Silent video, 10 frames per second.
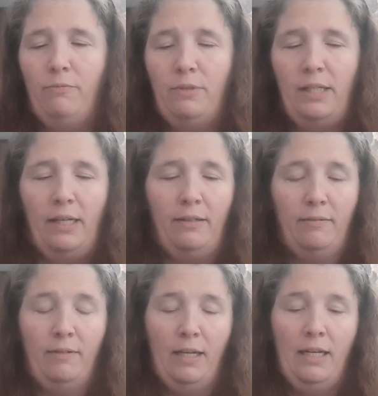did.
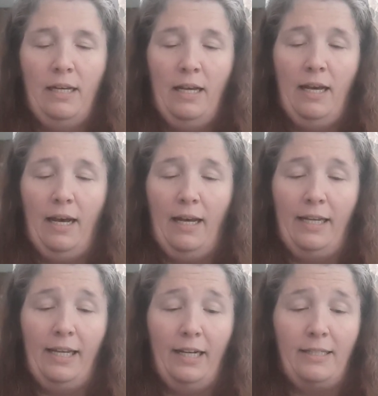
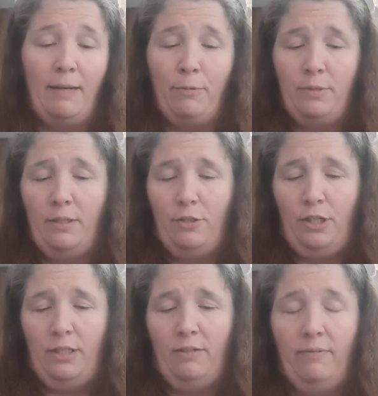He had a 10%
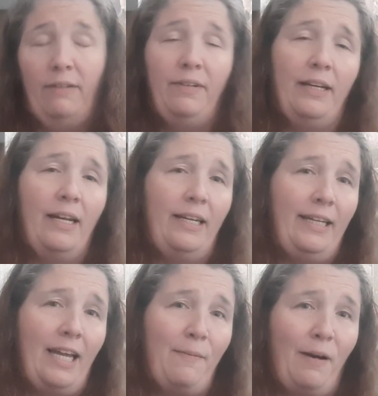chance of living, and he
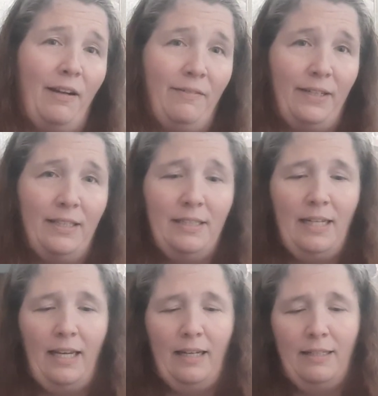came out of it.
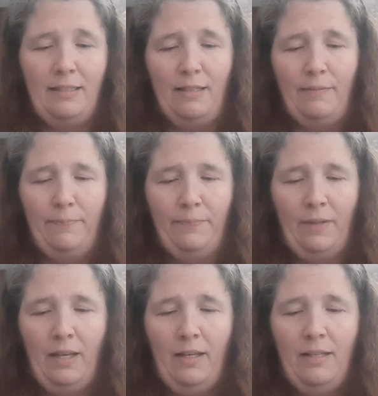And
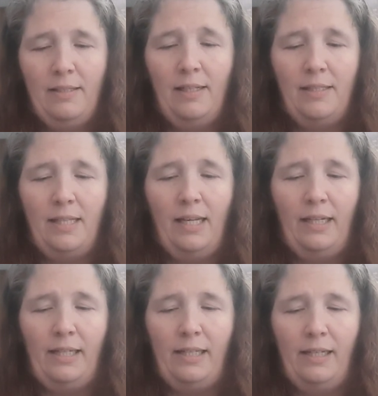since then,
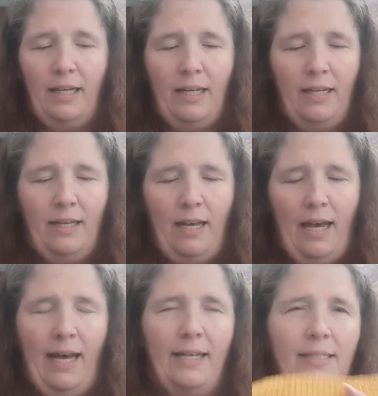he
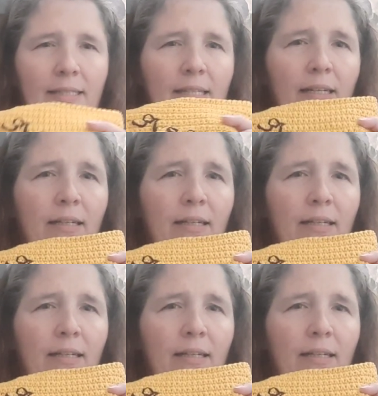has